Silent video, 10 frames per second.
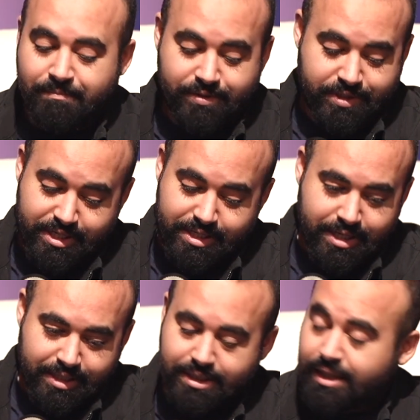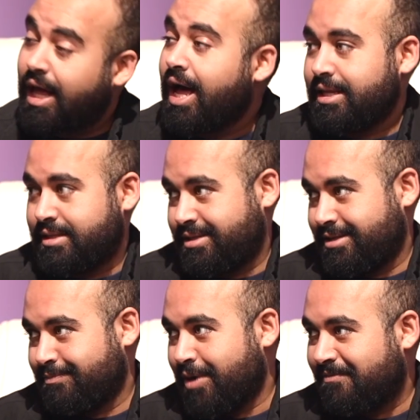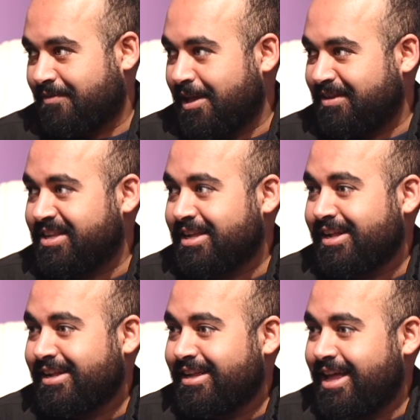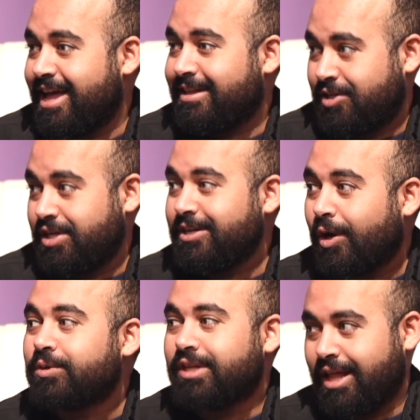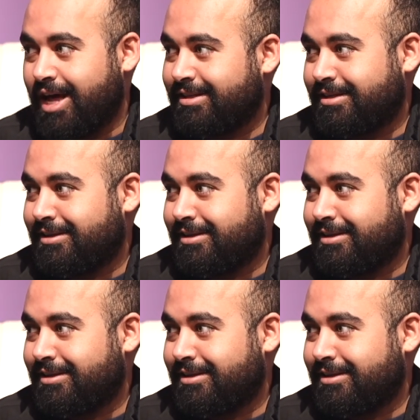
She does a lot, my friend, and she knows a lot.